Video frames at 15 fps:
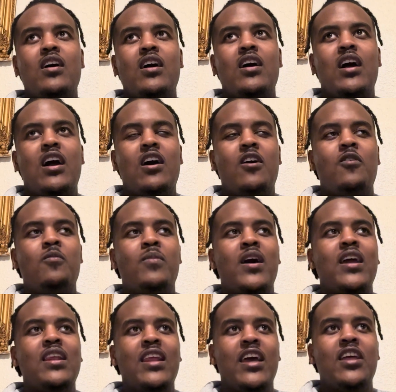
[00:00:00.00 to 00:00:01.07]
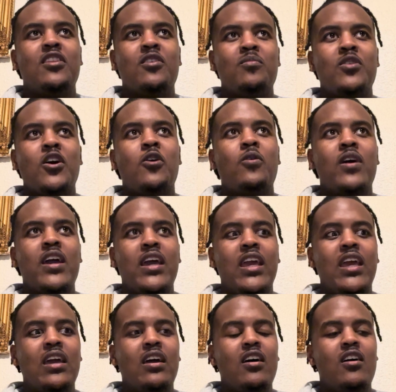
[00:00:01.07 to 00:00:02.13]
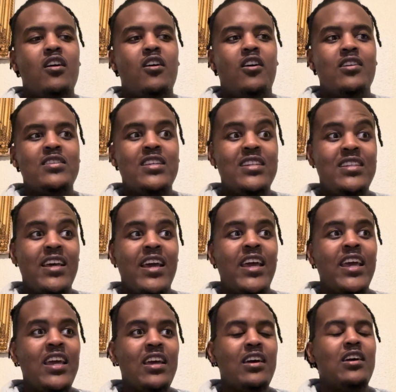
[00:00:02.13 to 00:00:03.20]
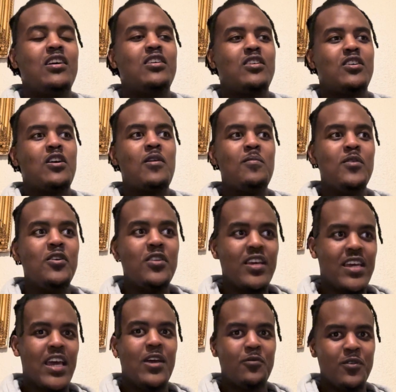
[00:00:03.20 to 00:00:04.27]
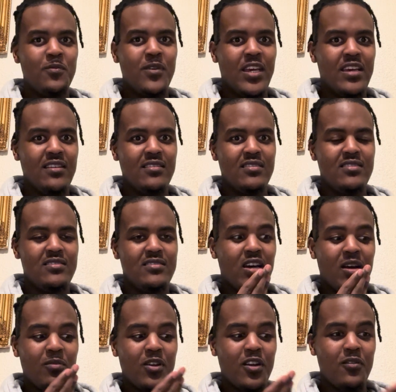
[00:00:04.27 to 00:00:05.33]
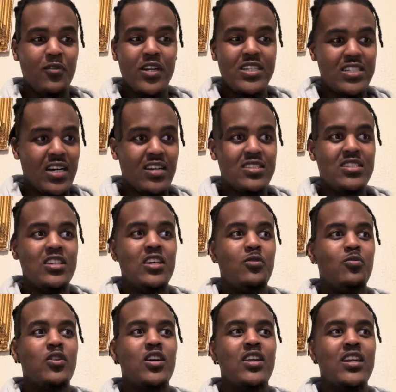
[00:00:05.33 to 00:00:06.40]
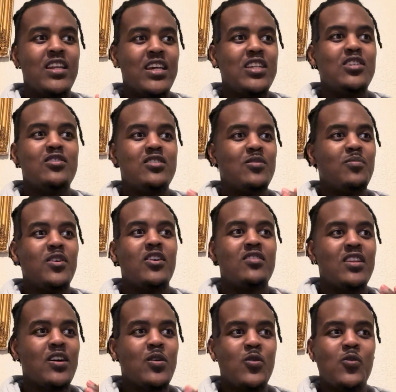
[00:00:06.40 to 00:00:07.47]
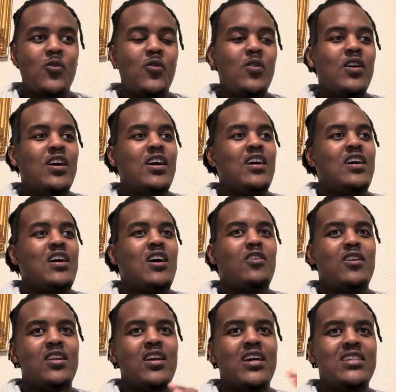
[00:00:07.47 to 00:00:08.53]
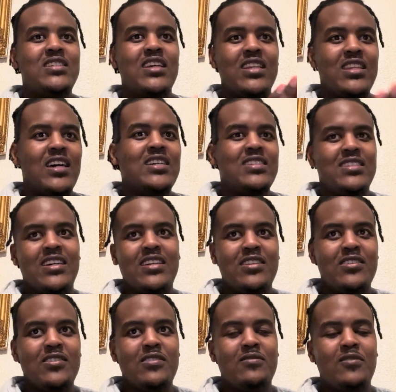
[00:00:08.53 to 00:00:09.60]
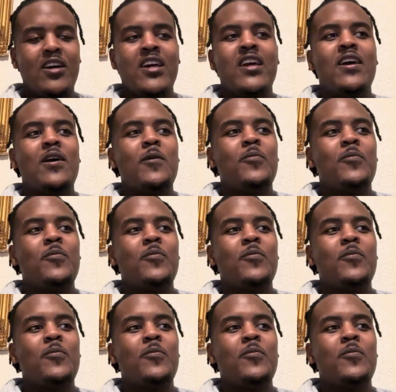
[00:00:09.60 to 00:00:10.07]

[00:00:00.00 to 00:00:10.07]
How am I letting them know, hey, on the day, communicate with me. I'm going to reach out to you. We're going to need you to be on that call. How can I set that standard, right?